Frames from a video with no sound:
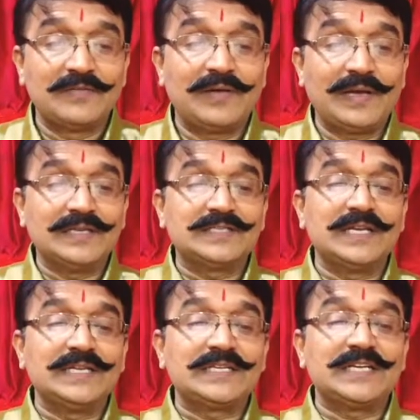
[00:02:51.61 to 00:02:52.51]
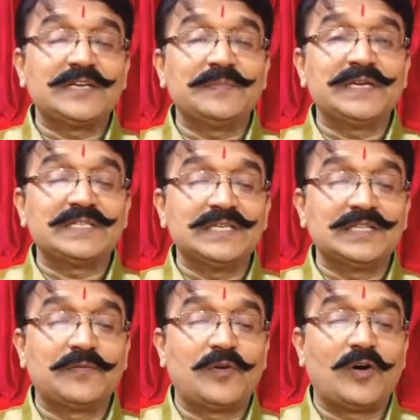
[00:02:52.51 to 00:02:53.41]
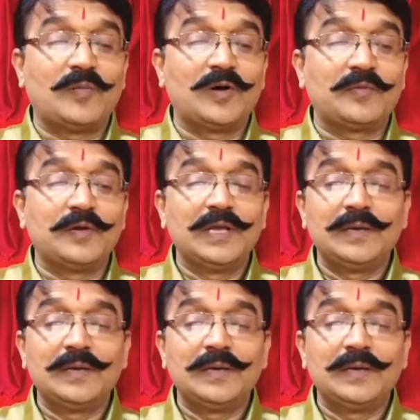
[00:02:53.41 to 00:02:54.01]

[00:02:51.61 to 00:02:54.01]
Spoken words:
Financial statements in the form of